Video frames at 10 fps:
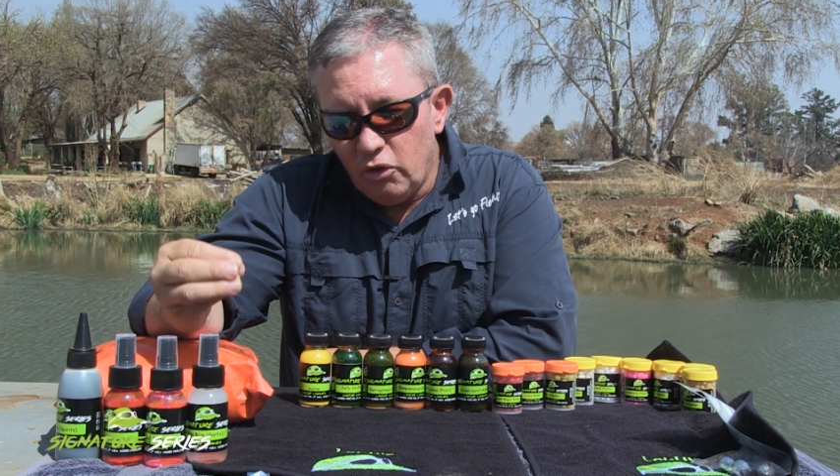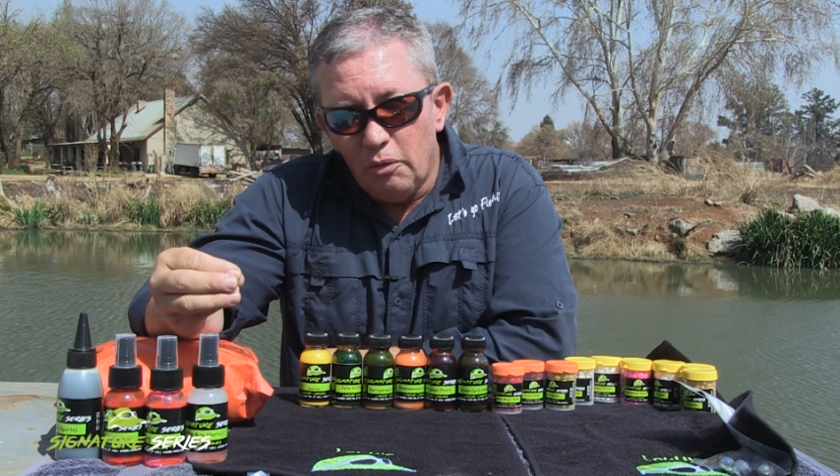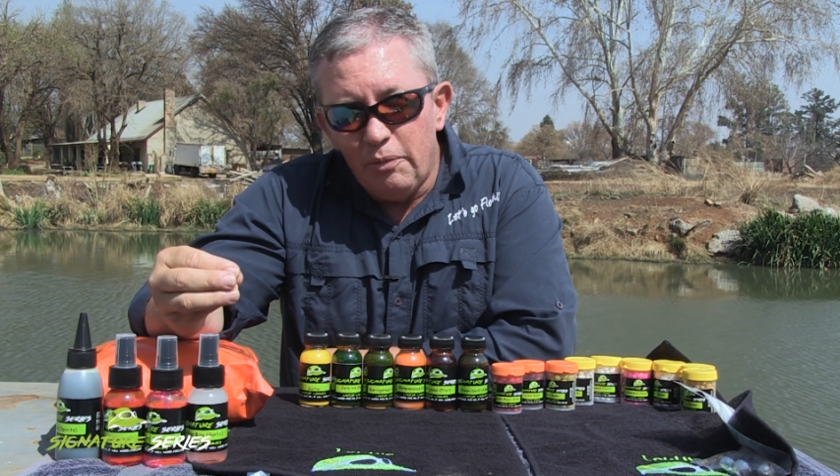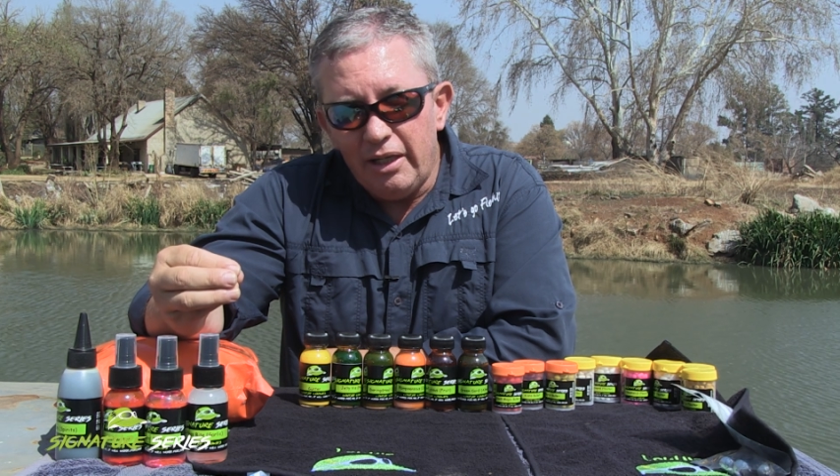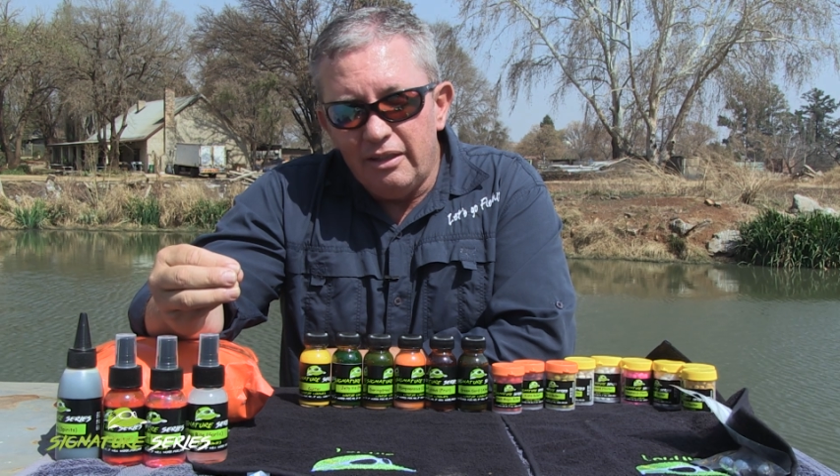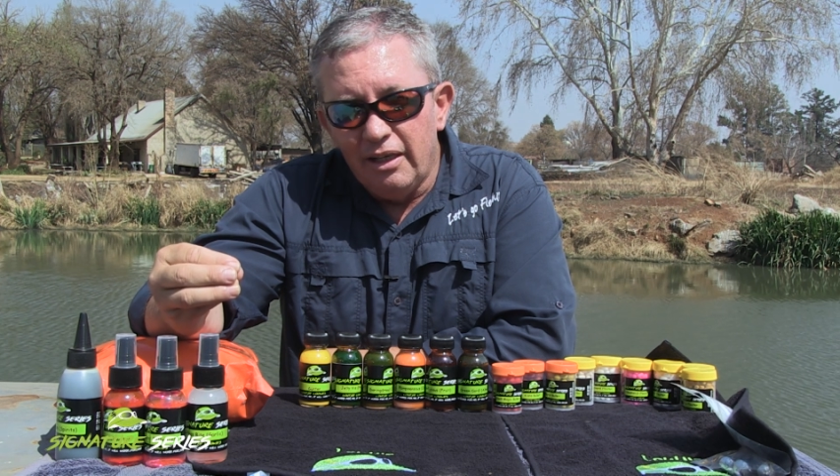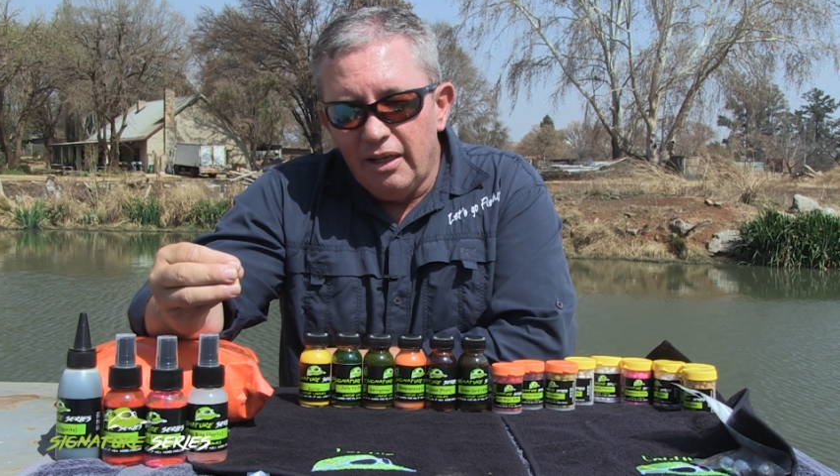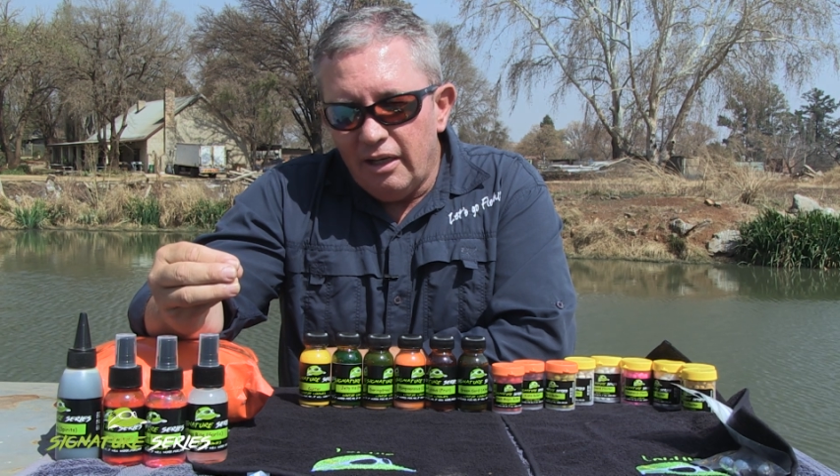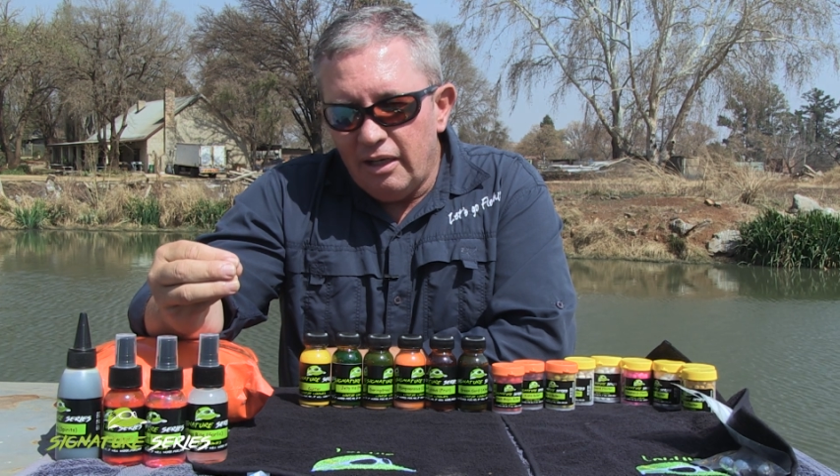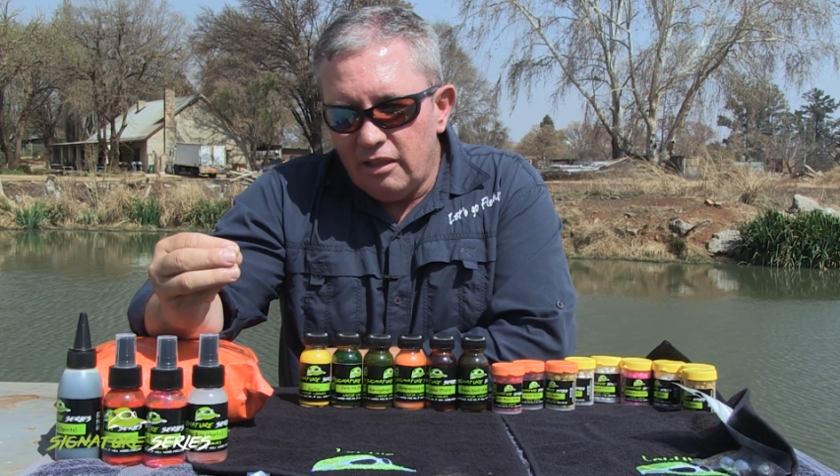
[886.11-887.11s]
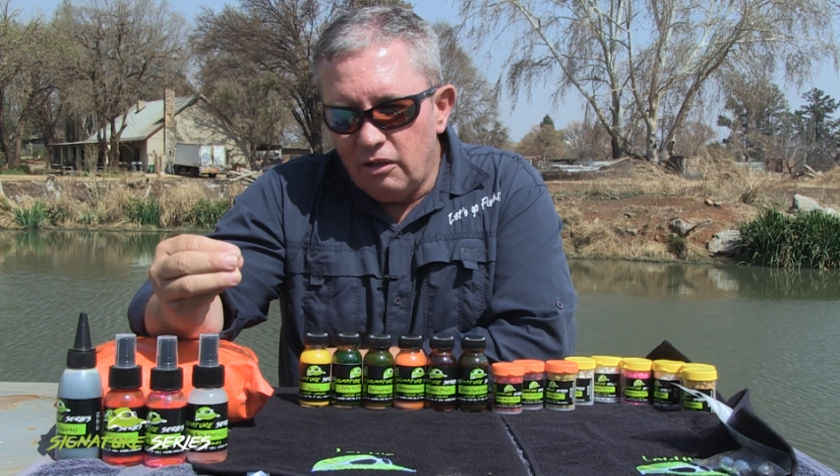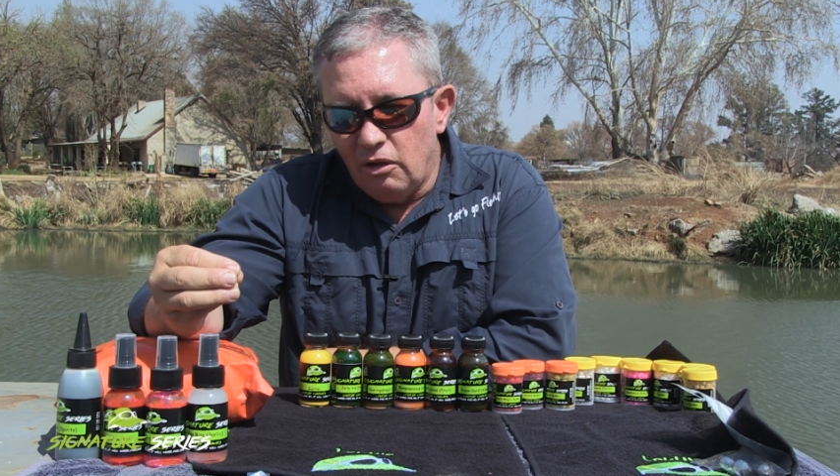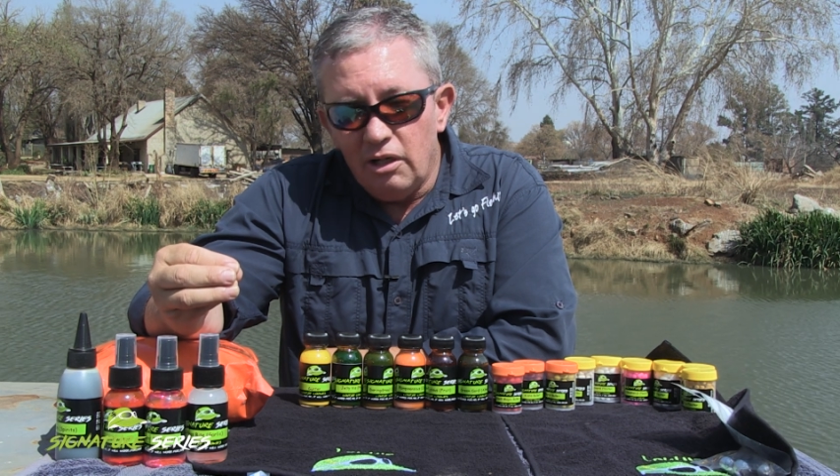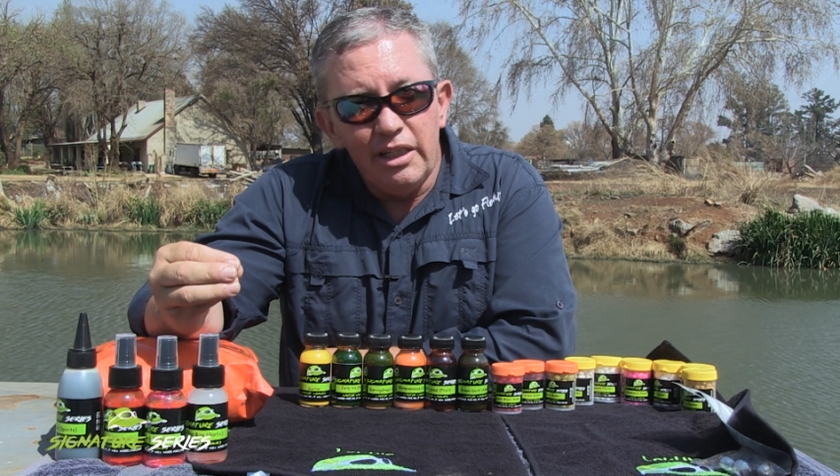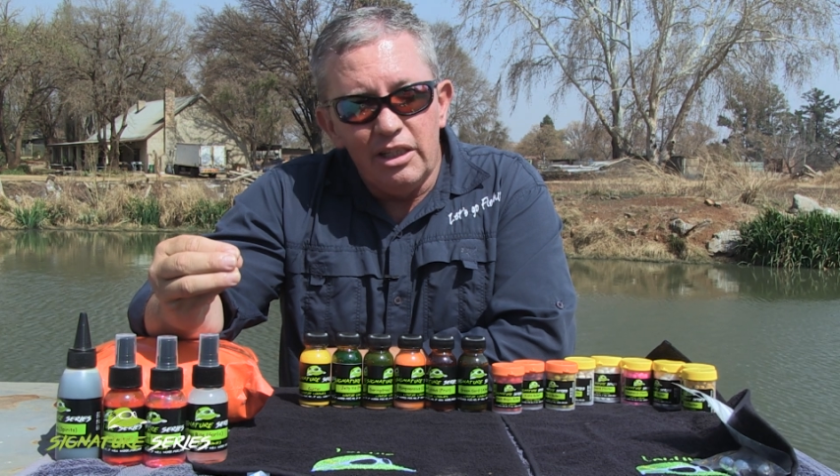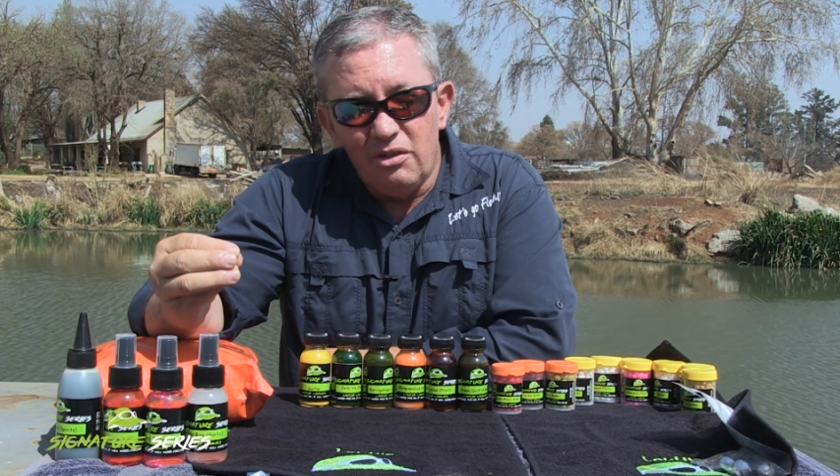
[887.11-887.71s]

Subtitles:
your bait, and the garlic